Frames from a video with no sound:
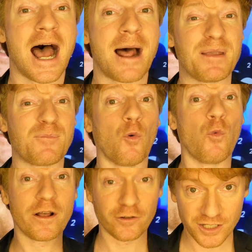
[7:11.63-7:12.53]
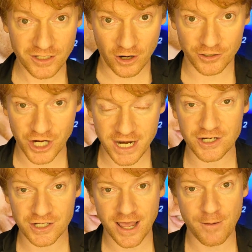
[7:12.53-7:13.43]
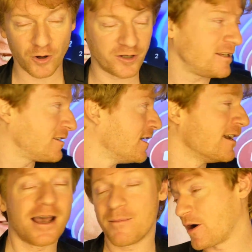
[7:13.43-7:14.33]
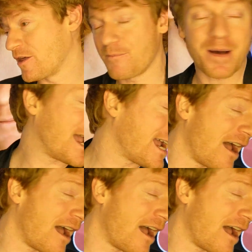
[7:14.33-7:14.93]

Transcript: and people will start changing their bodies. And by the back